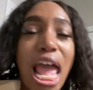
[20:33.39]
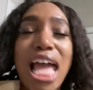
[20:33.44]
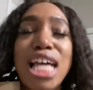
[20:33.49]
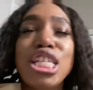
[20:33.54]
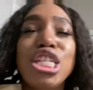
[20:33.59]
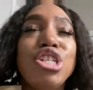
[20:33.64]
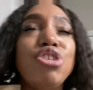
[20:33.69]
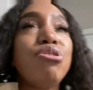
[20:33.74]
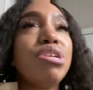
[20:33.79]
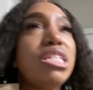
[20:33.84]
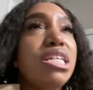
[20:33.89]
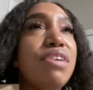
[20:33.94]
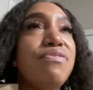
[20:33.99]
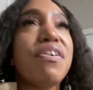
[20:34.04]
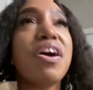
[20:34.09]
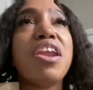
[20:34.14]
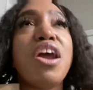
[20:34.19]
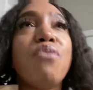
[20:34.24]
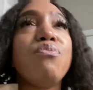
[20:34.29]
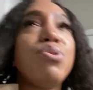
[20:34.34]
Soon as he
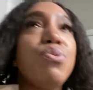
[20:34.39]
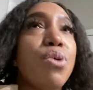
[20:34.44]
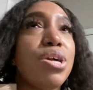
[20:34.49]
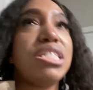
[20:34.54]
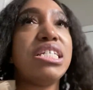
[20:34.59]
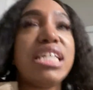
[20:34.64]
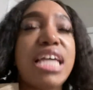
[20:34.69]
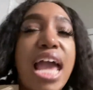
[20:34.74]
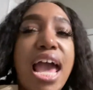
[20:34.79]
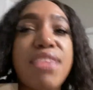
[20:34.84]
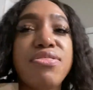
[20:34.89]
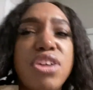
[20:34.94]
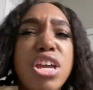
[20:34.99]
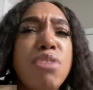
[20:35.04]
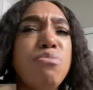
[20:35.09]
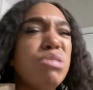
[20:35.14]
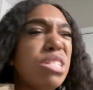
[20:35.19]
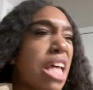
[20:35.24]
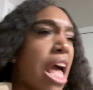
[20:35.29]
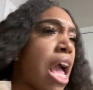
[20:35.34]
found out we weren't together, he
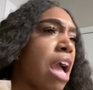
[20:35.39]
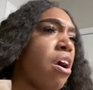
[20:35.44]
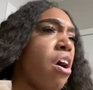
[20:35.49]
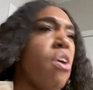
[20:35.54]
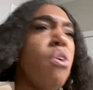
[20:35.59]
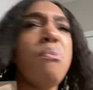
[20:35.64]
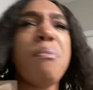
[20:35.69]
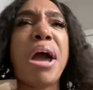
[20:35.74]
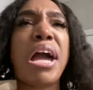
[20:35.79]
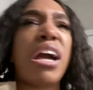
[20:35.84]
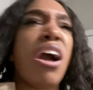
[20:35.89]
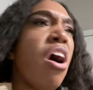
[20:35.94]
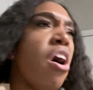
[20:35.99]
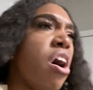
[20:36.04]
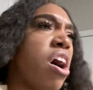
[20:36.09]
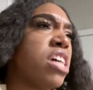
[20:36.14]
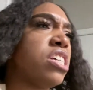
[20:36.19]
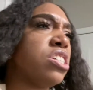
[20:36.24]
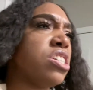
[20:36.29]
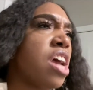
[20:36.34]
was like, oh my
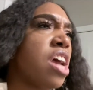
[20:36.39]
gosh,